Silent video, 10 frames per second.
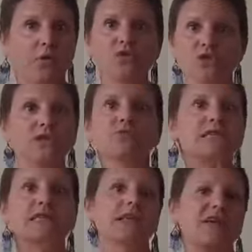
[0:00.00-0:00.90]
Just
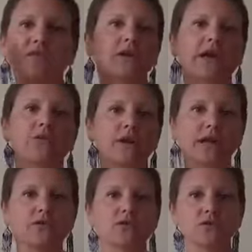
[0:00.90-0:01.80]
recently I figured out that I
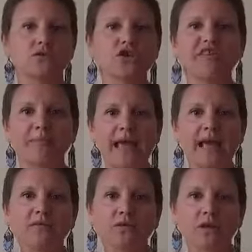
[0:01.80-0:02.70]
used to shave my
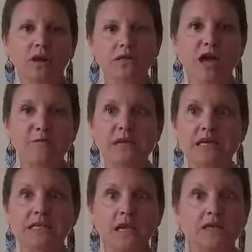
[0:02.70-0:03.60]
head for a long time
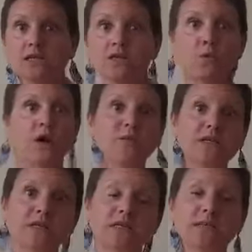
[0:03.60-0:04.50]
because I just didn't want to
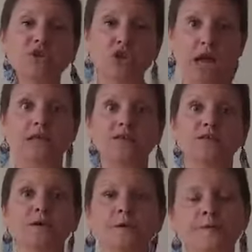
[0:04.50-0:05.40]
be deemed attractive.
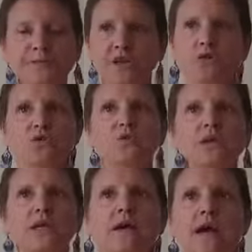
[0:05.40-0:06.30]
It's
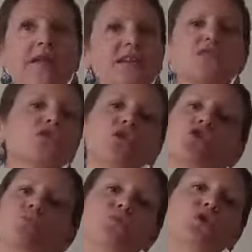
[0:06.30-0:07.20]
really, and this is all
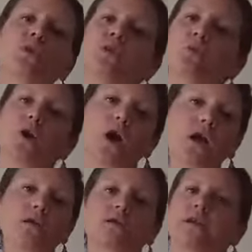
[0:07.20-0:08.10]
just doing the
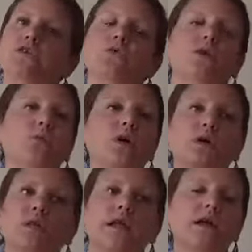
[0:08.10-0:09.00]
work, doing the
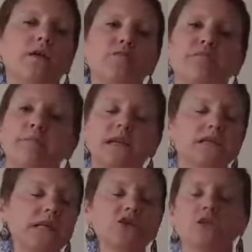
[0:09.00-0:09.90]
work like
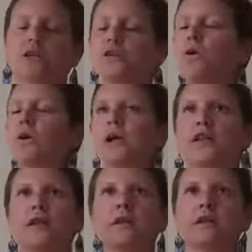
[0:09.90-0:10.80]
meditation and yoga
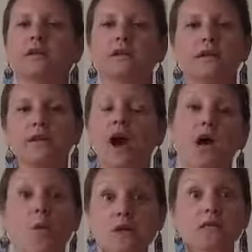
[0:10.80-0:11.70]
and the
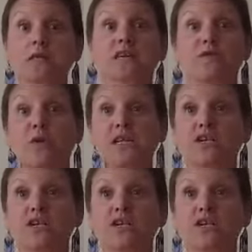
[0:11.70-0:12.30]
ayahuasca ceremonies.